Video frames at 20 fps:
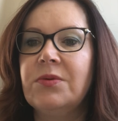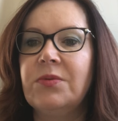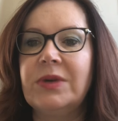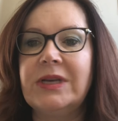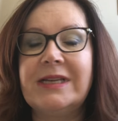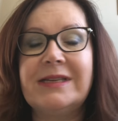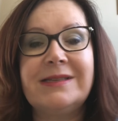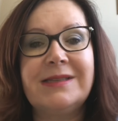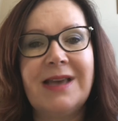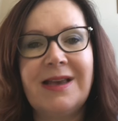
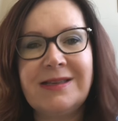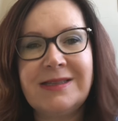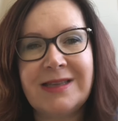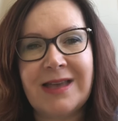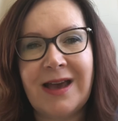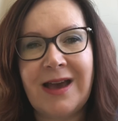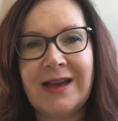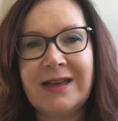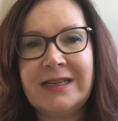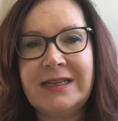When he says
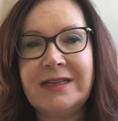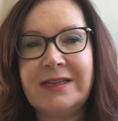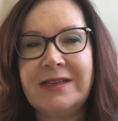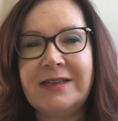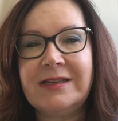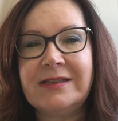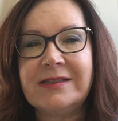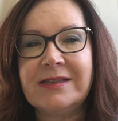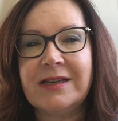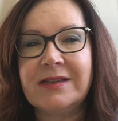that,
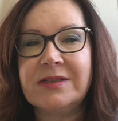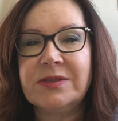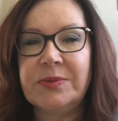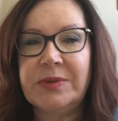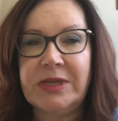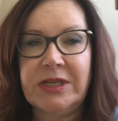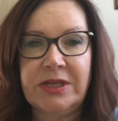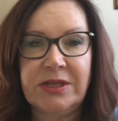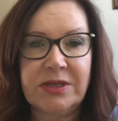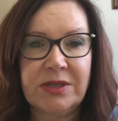he says
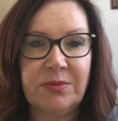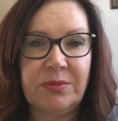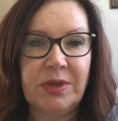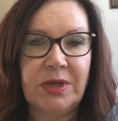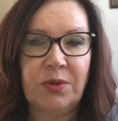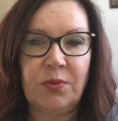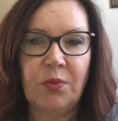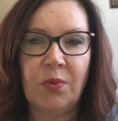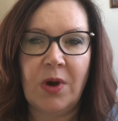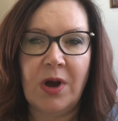we need to
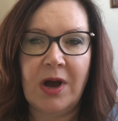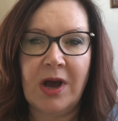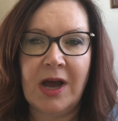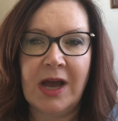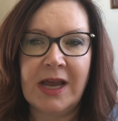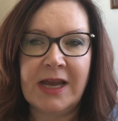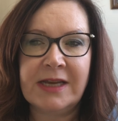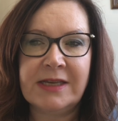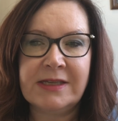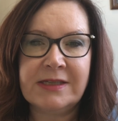be
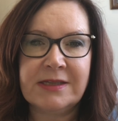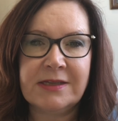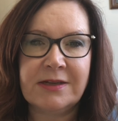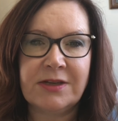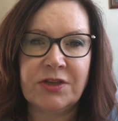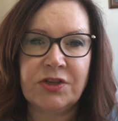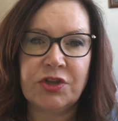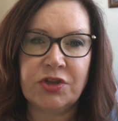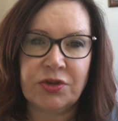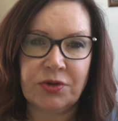wise
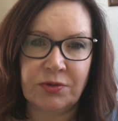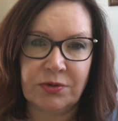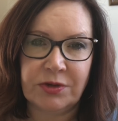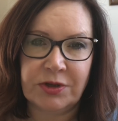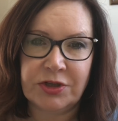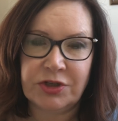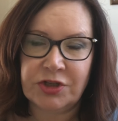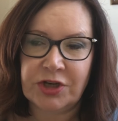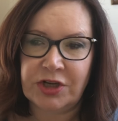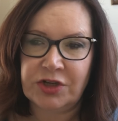and show
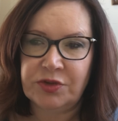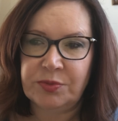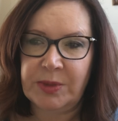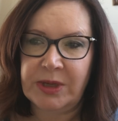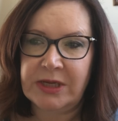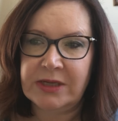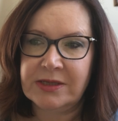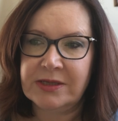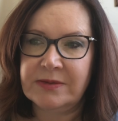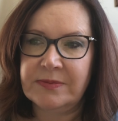good
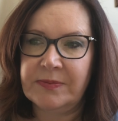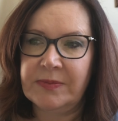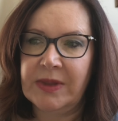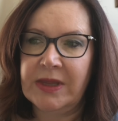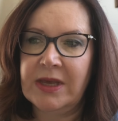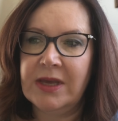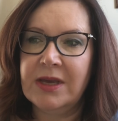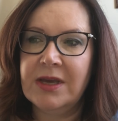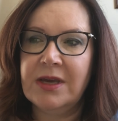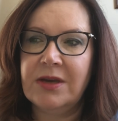judgment.
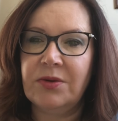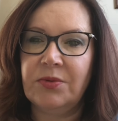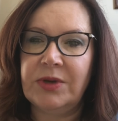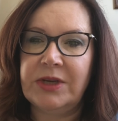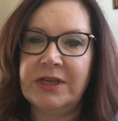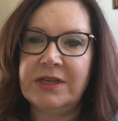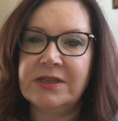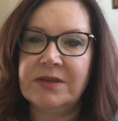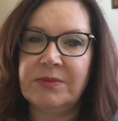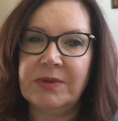We
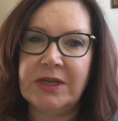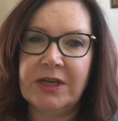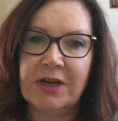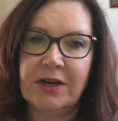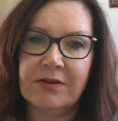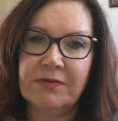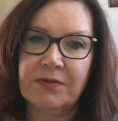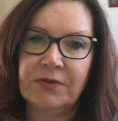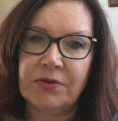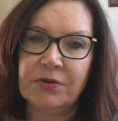need to be
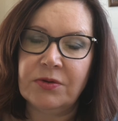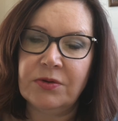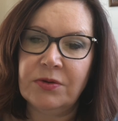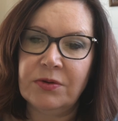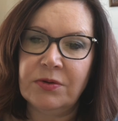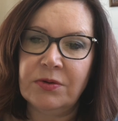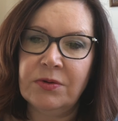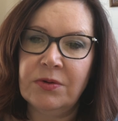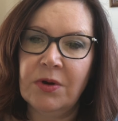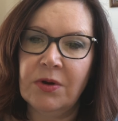careful
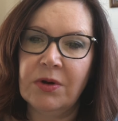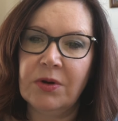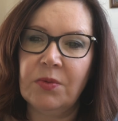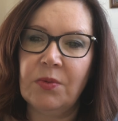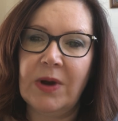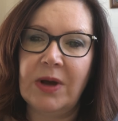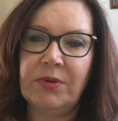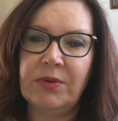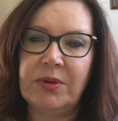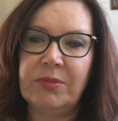who or
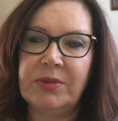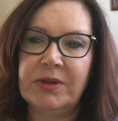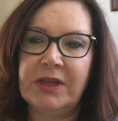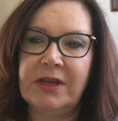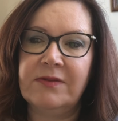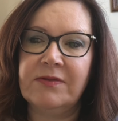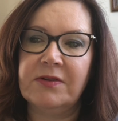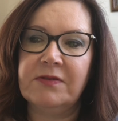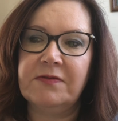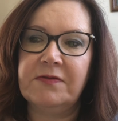what we
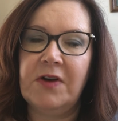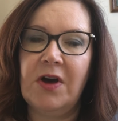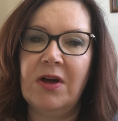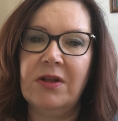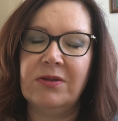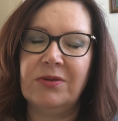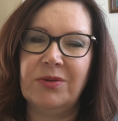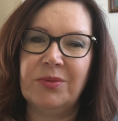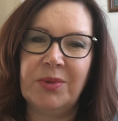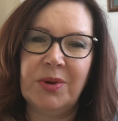believe or
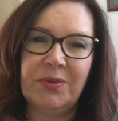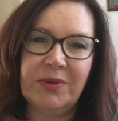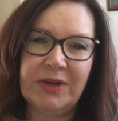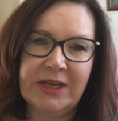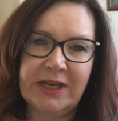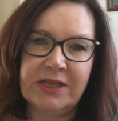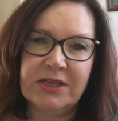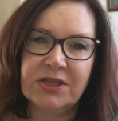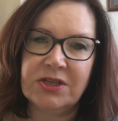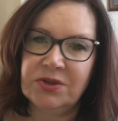follow, but we
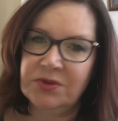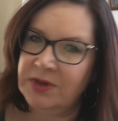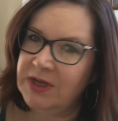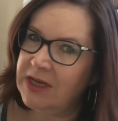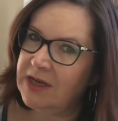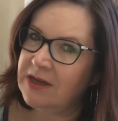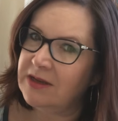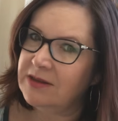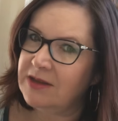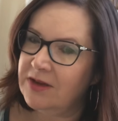need to do it
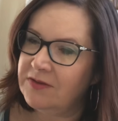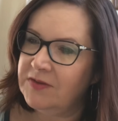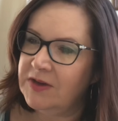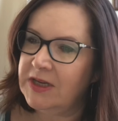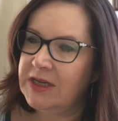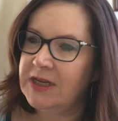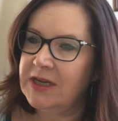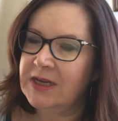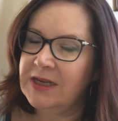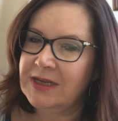in a
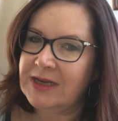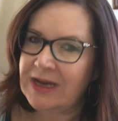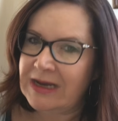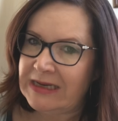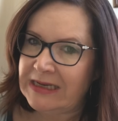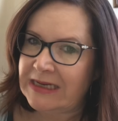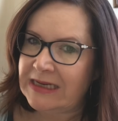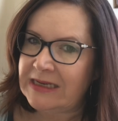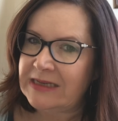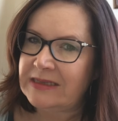loving,
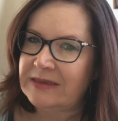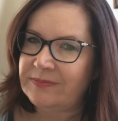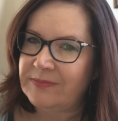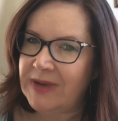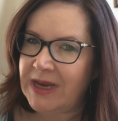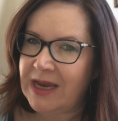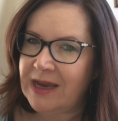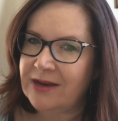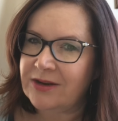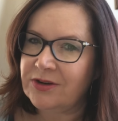kind
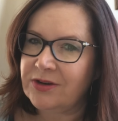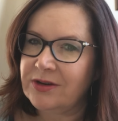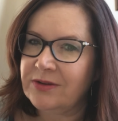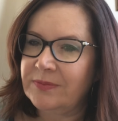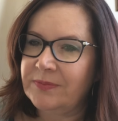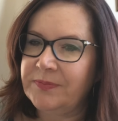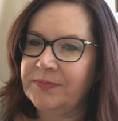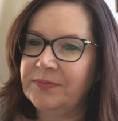manner.